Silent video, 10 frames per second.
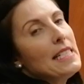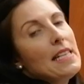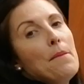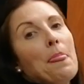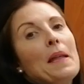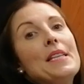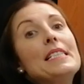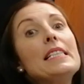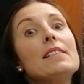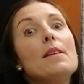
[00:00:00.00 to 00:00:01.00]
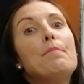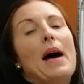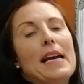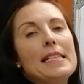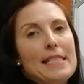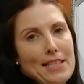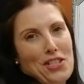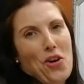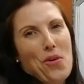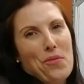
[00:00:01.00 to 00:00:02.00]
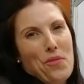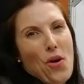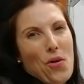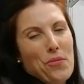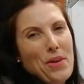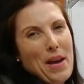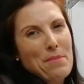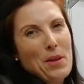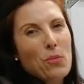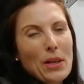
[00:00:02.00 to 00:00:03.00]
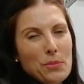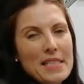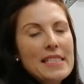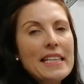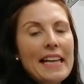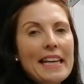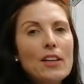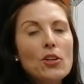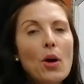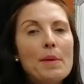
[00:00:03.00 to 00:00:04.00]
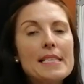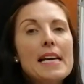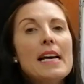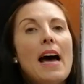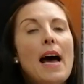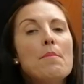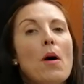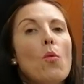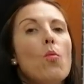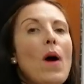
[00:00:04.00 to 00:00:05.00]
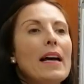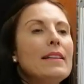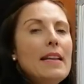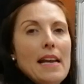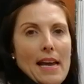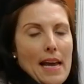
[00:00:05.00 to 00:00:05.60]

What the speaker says: is the basics of what we see in economics. One